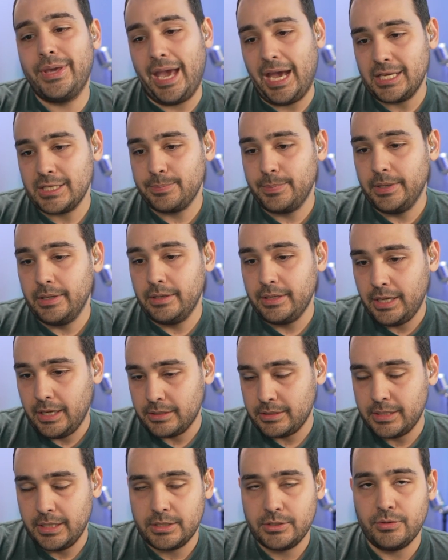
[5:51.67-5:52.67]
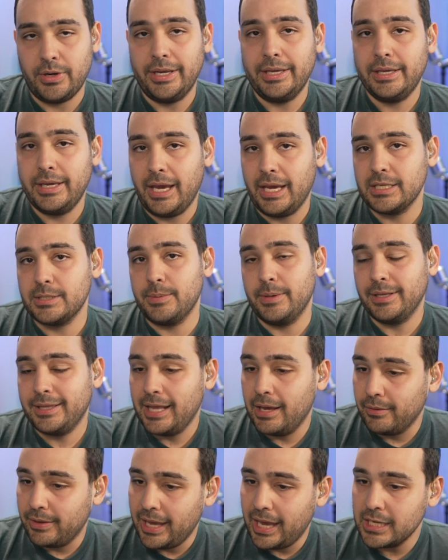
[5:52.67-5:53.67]
Kaspa. Yes, that's right, Kaspa.
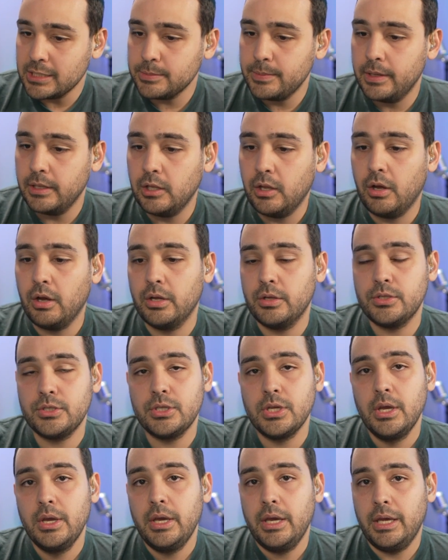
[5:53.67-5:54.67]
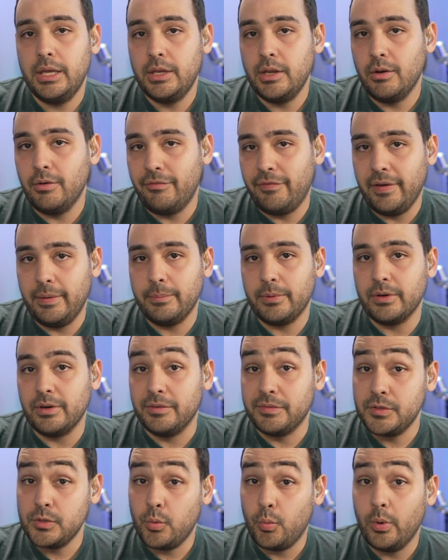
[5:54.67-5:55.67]
Now, Kaspa launched in November
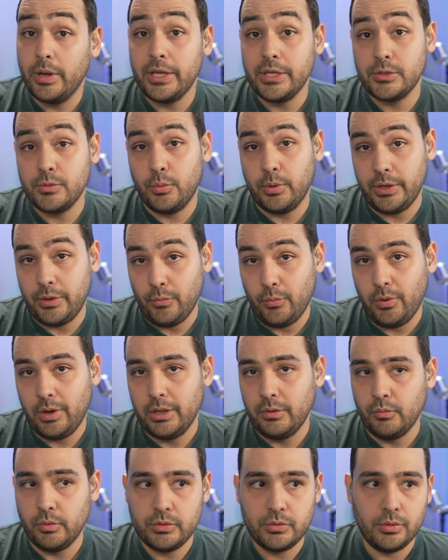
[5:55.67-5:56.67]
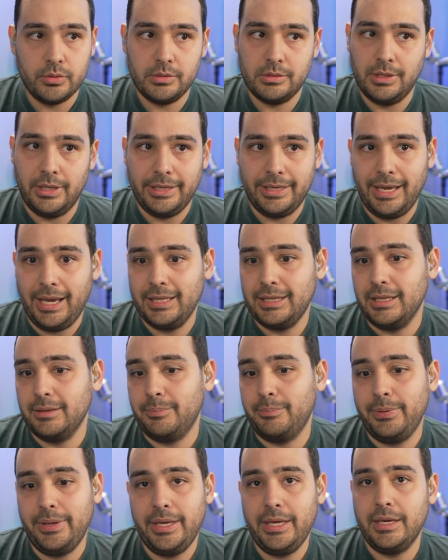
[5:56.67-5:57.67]
of twenty twenty-one, which was like at the
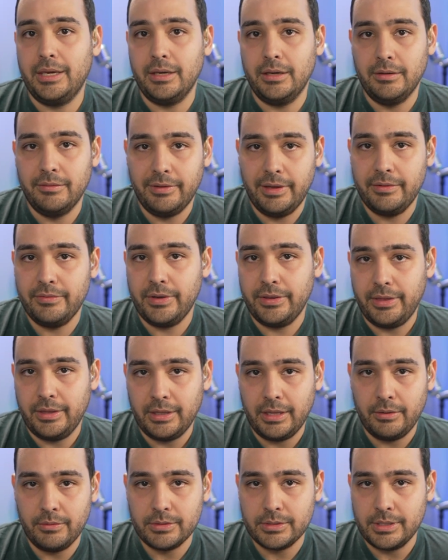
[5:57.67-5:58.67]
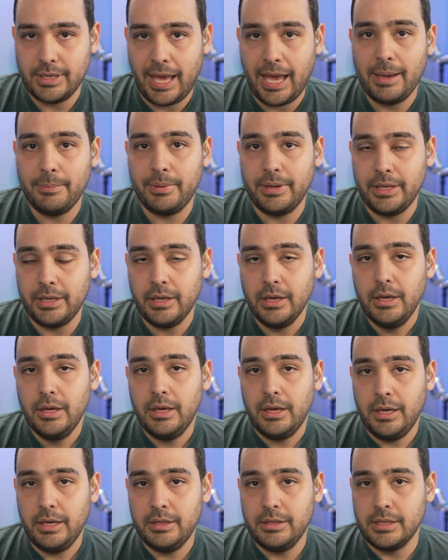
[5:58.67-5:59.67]
peak of everything that was happening
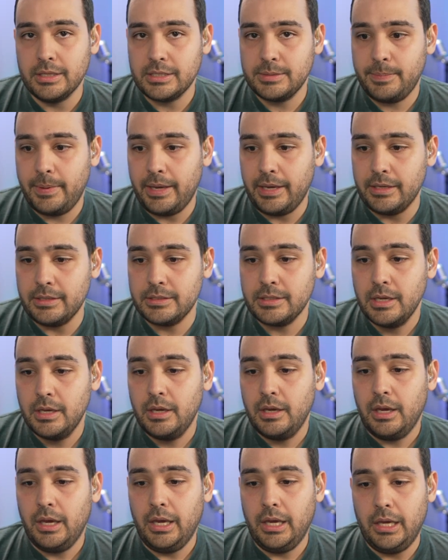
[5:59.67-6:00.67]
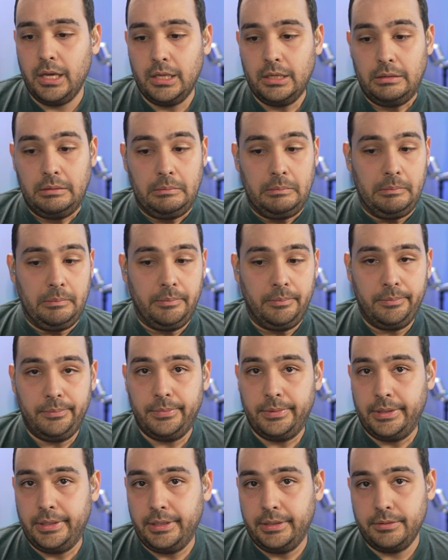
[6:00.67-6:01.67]
in the space. And
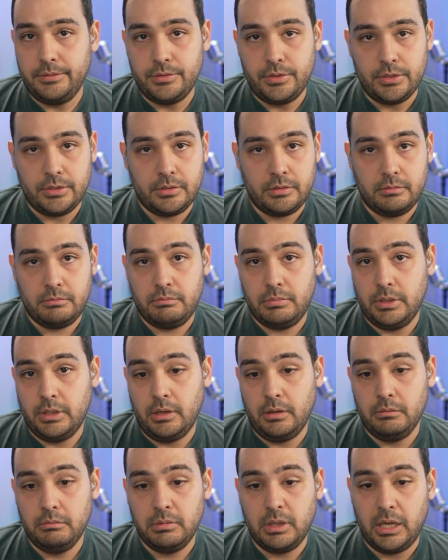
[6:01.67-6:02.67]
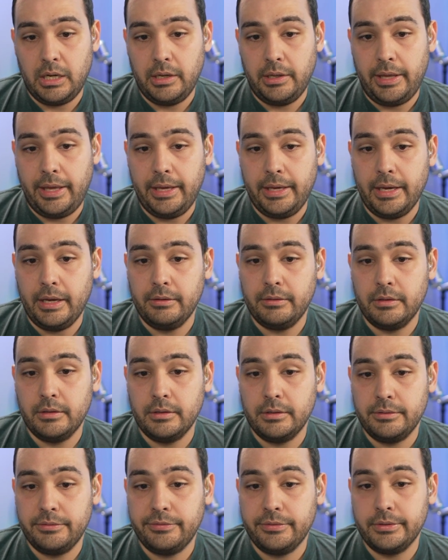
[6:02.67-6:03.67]
it just, you know, kind of hang out
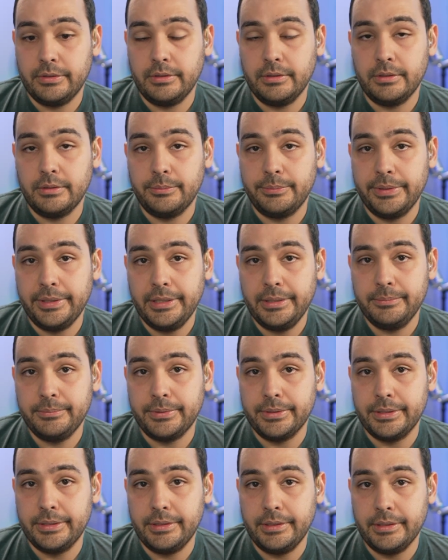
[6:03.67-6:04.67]
there for a little bit, but